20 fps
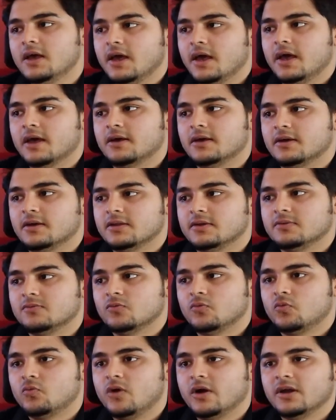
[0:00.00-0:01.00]

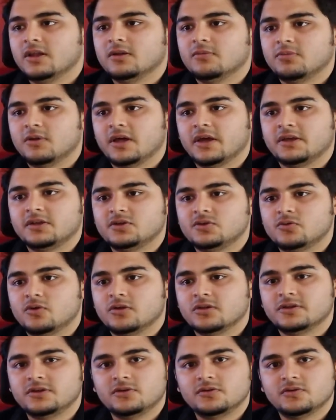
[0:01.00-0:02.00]
and while applying to
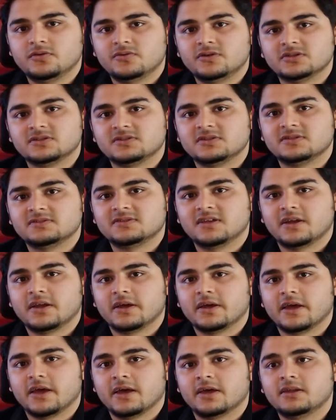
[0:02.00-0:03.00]
all the universities that I
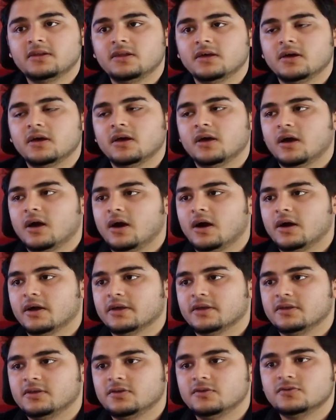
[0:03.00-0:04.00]
had, I
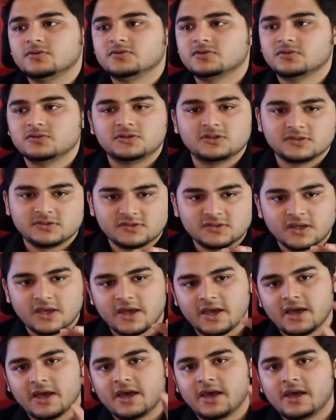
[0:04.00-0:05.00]
used to just
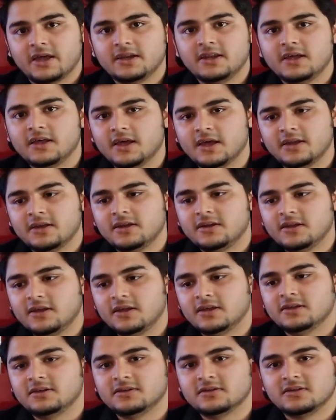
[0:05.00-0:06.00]
edit
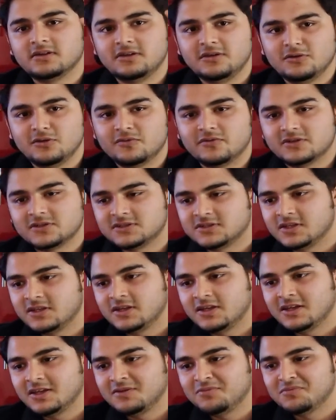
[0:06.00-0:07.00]
in the university
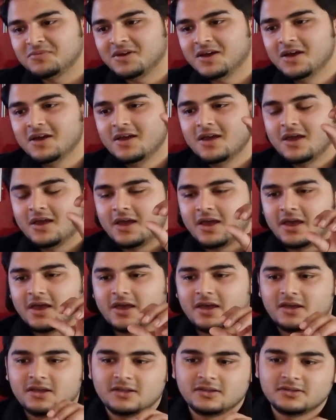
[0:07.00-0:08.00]
name.
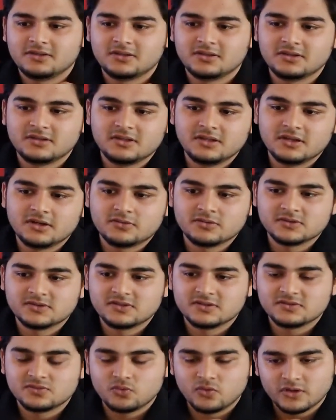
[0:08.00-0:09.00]
And there was
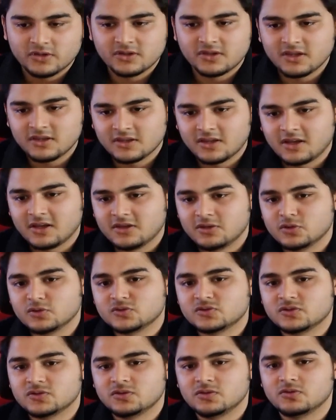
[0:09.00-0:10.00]
this one thing that I
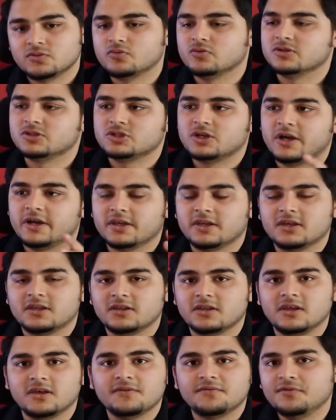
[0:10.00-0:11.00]
used to do, which I
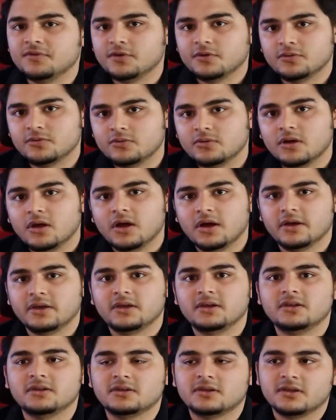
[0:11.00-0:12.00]
can give you a
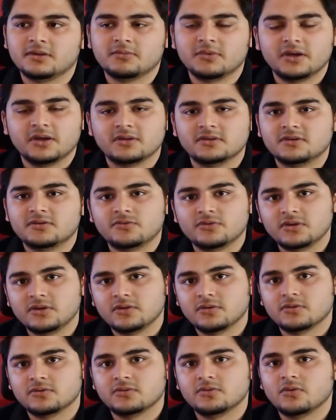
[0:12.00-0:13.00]
hint in my other
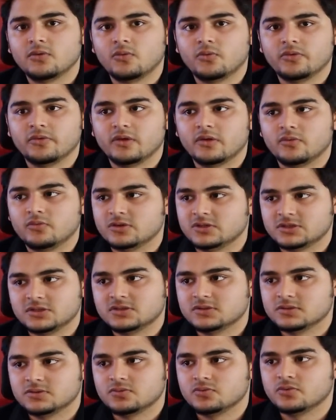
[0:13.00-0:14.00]
video,
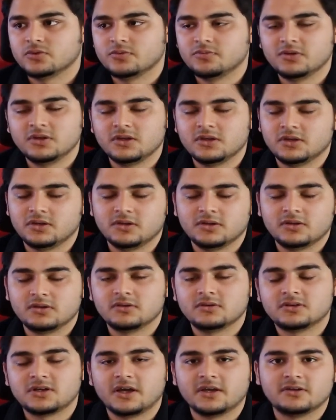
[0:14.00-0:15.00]
which would be
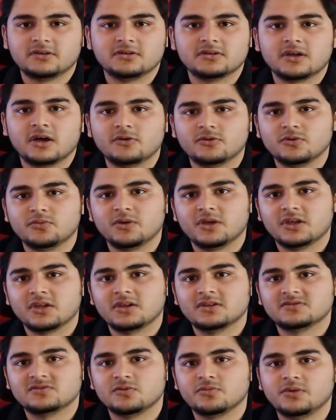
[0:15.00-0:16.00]
titled How to Make
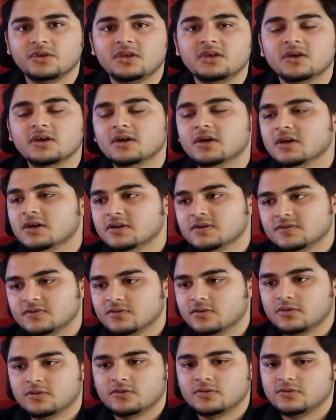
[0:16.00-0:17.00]
an SOP.
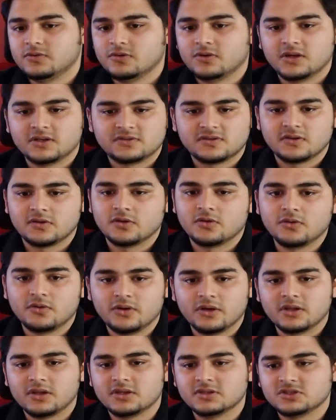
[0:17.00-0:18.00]
So you guys can go
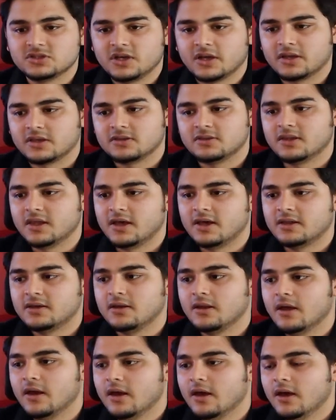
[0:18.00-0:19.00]
ahead and check that.
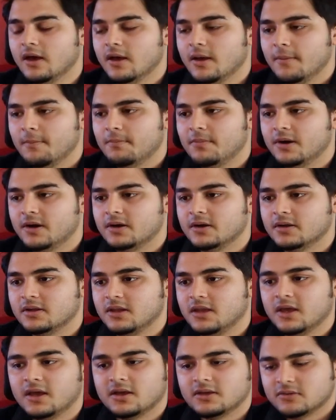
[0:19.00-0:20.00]
But
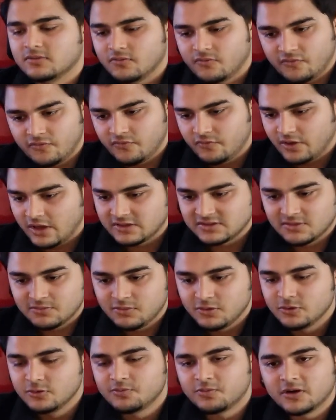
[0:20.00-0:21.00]
yeah, as a
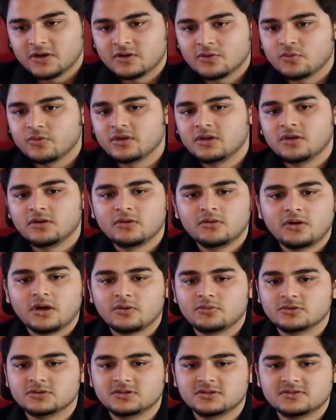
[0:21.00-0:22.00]
blueprint video, I
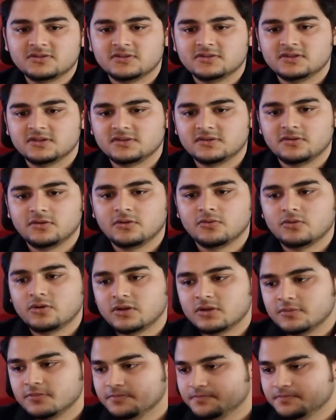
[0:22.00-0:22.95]
would just suggest, you know what,